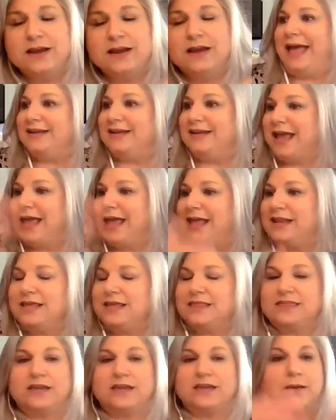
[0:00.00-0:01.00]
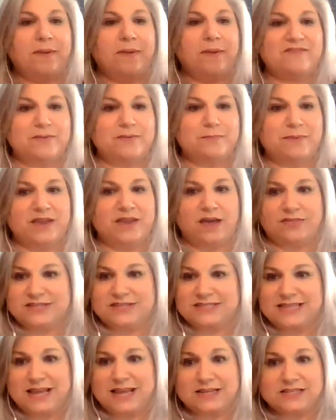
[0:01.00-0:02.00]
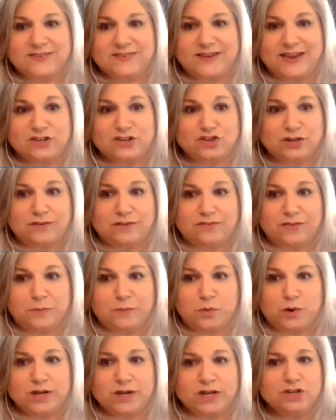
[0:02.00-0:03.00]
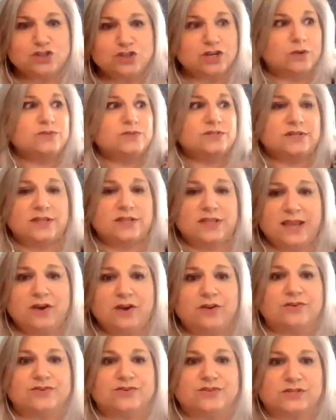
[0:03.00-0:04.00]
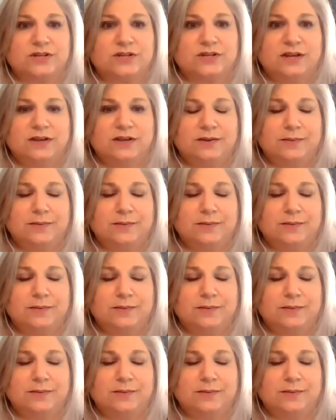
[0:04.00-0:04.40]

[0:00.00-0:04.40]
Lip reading: and anything above and beyond the satisfaction of the mortgage goes to the heirs.